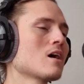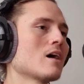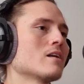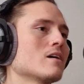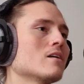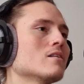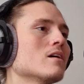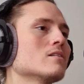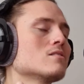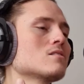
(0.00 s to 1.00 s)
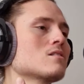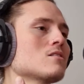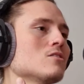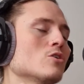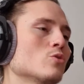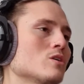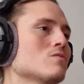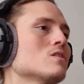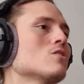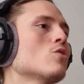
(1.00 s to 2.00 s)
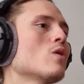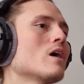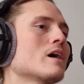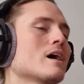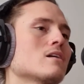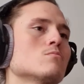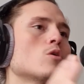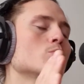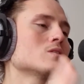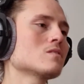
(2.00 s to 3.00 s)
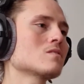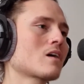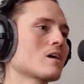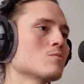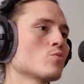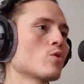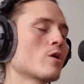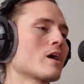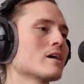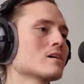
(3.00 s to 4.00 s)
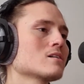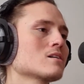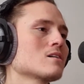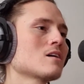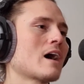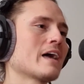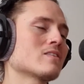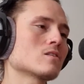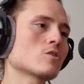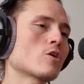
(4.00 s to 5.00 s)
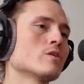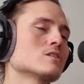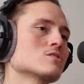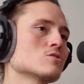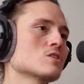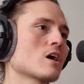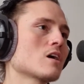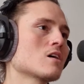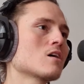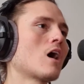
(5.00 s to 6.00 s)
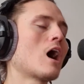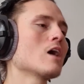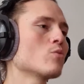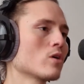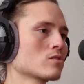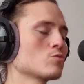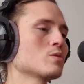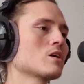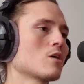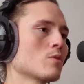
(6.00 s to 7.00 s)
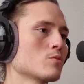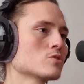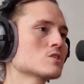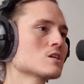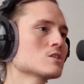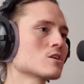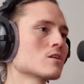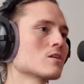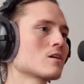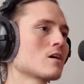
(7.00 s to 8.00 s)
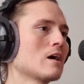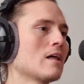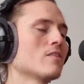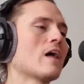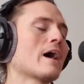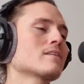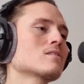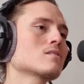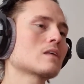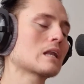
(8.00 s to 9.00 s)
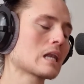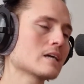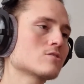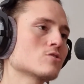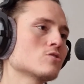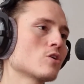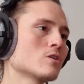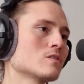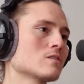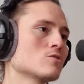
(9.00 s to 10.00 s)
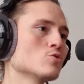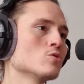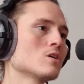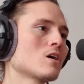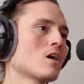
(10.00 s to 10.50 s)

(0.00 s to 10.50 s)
And even though I had a moment in time where I had the courage to say, I want to become a musician, that then later turned into,